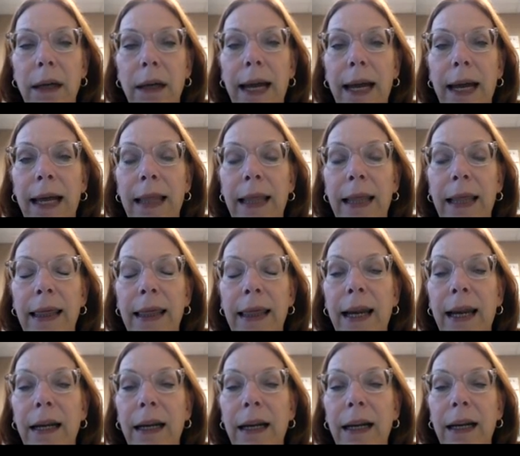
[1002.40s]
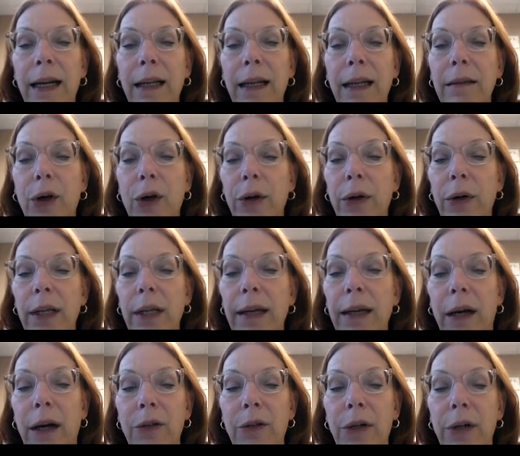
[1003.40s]
And then it'll go
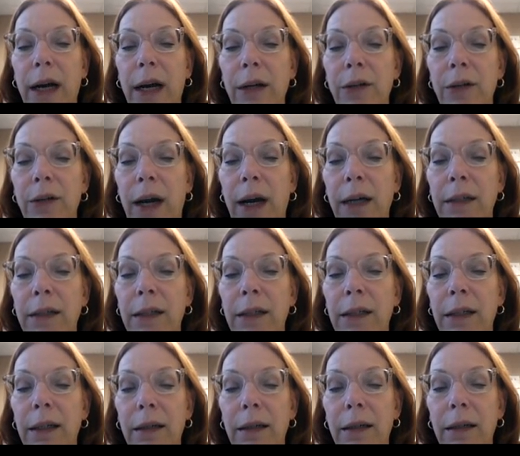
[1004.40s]
currently, under contract.